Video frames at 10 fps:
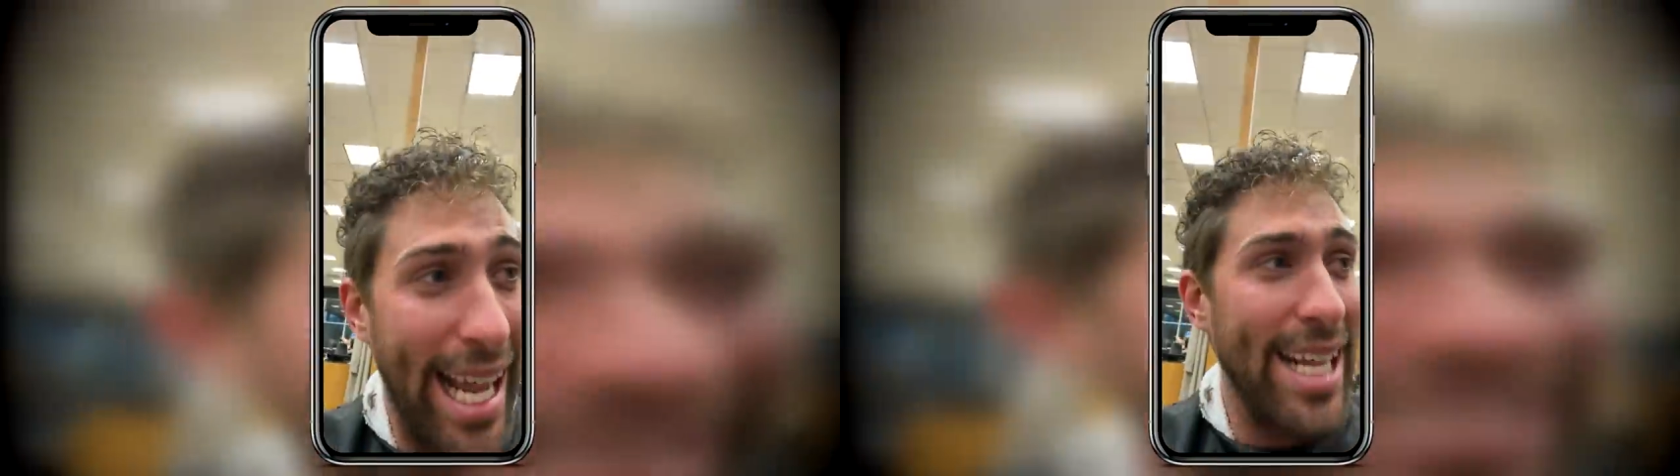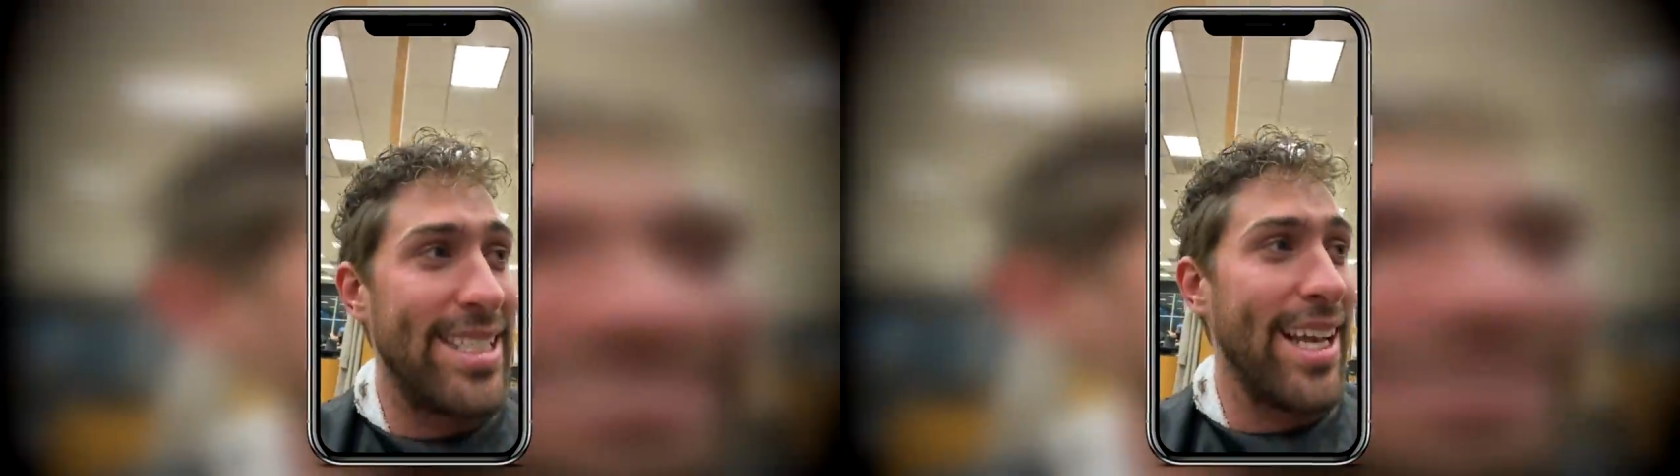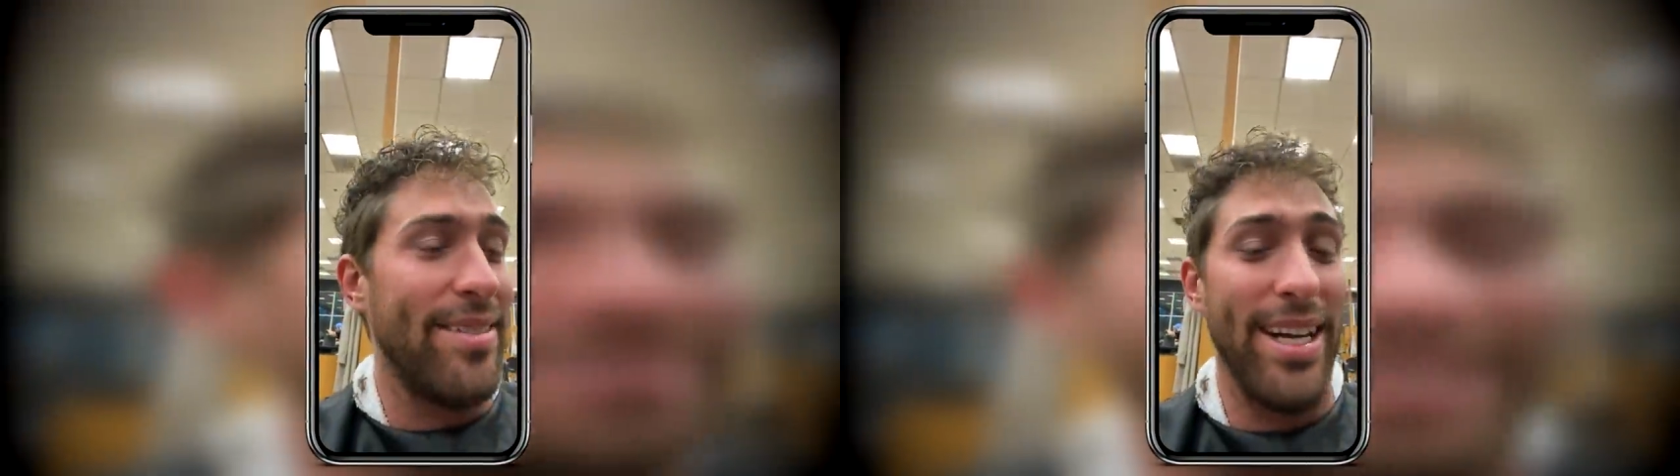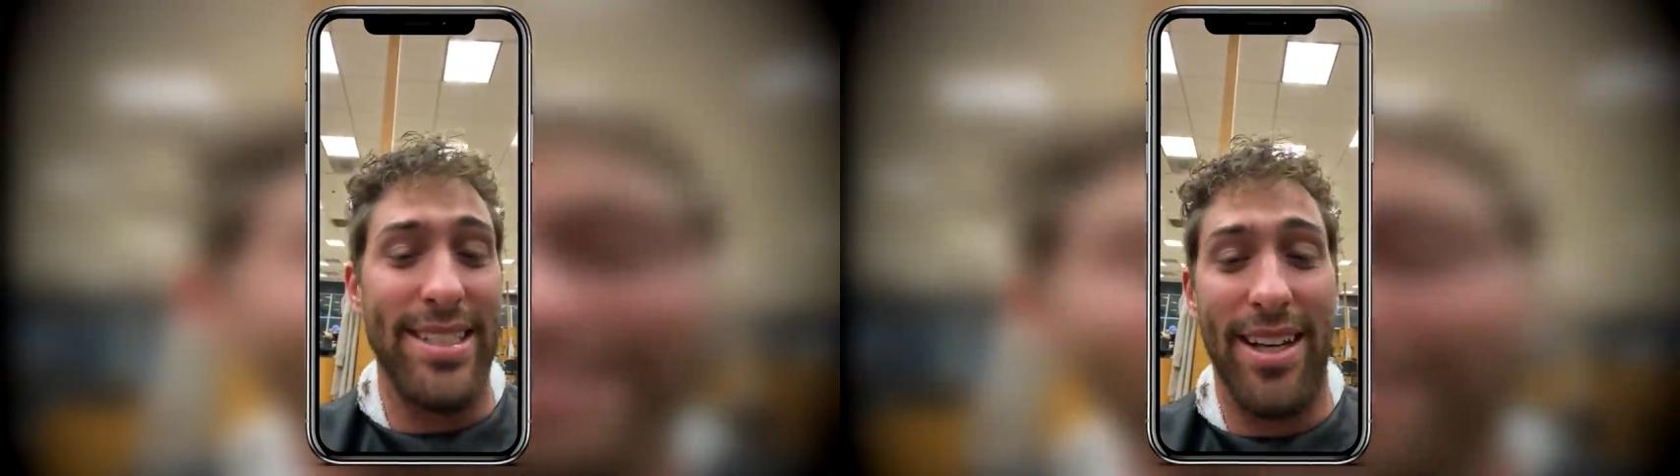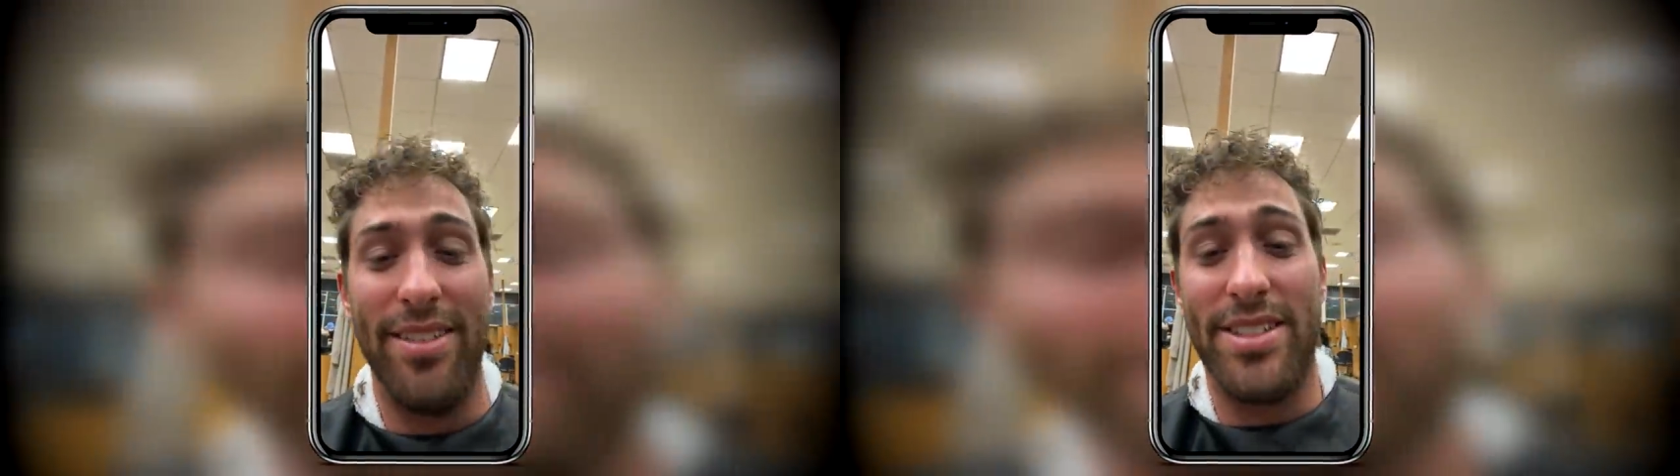I can't take
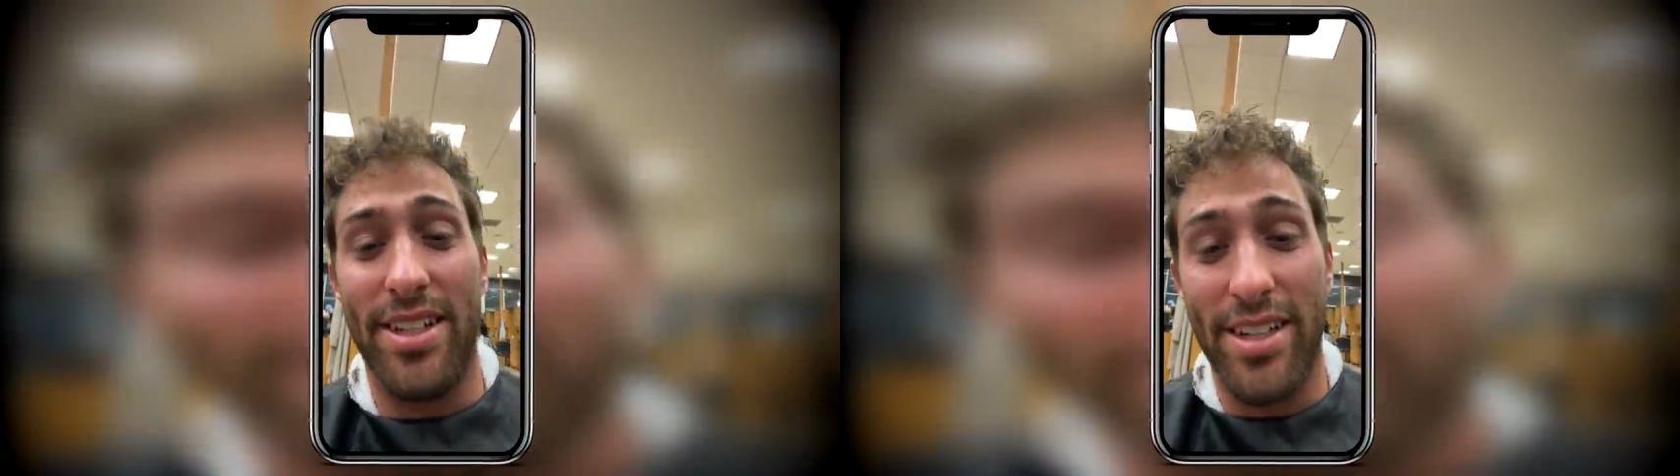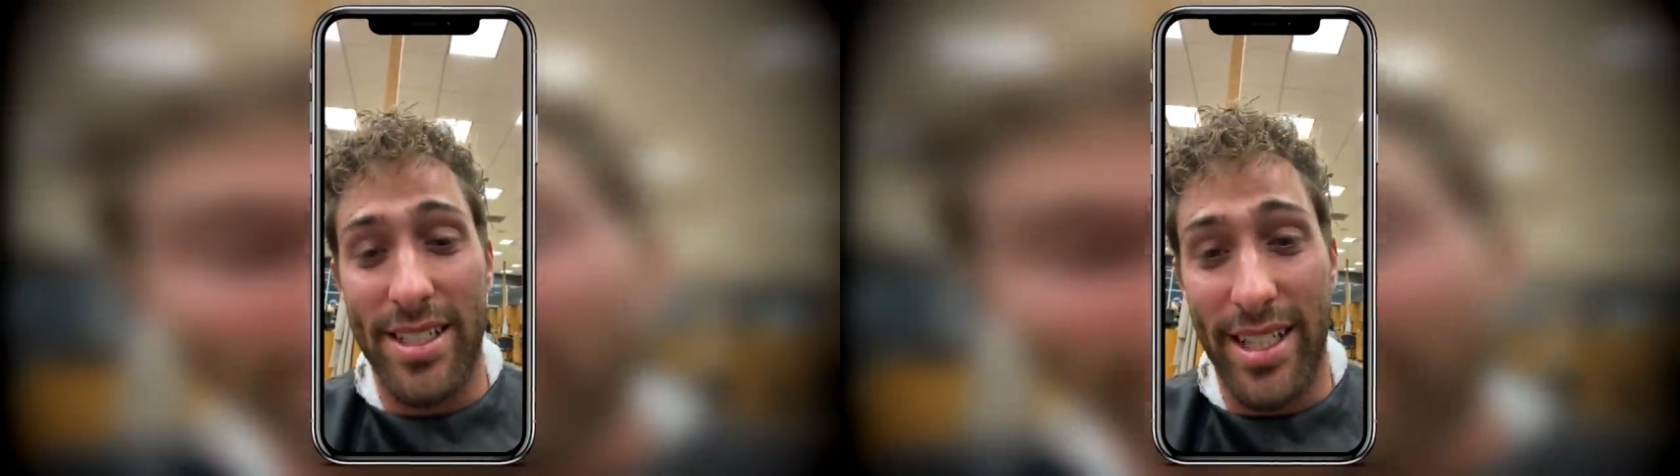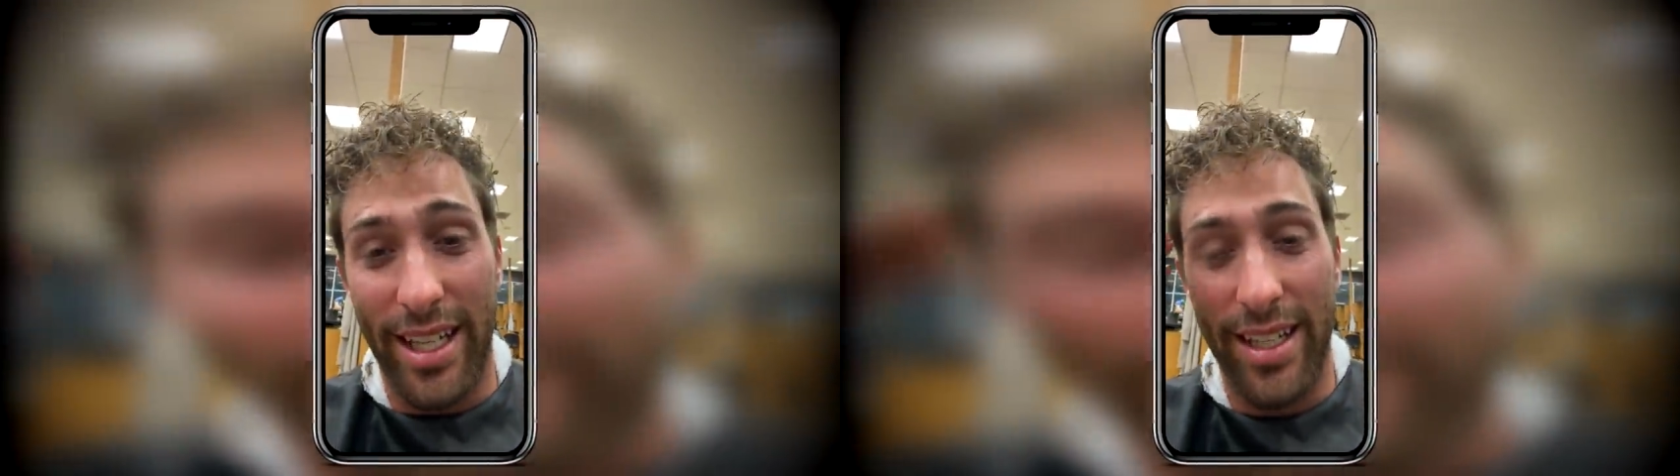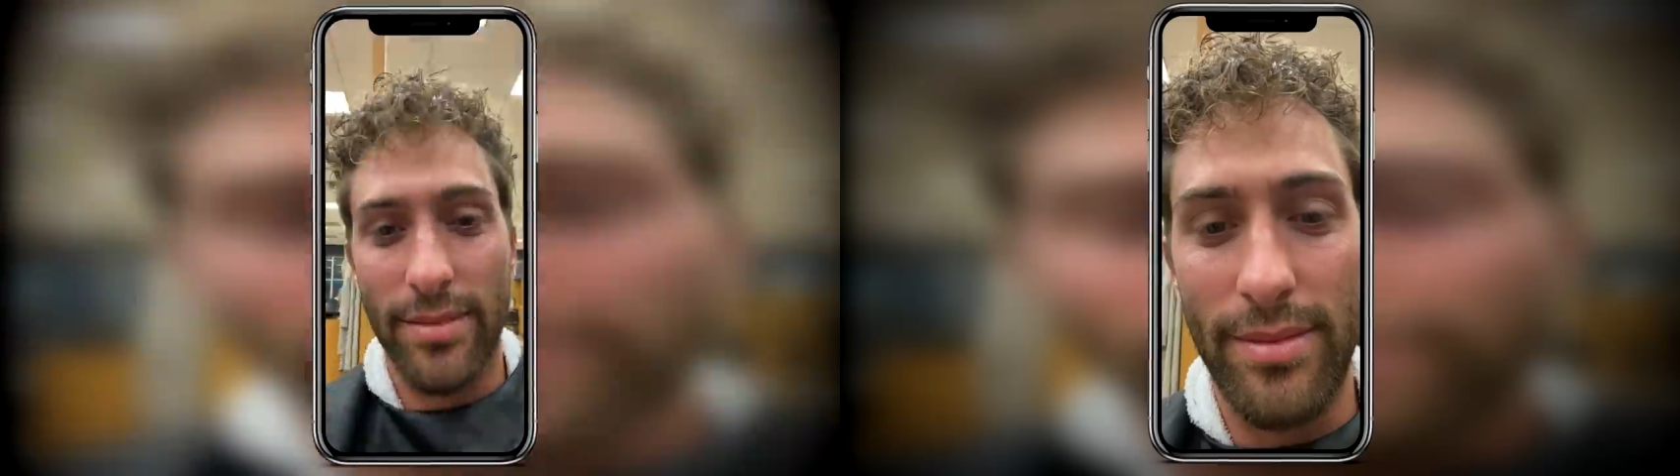myself seriously.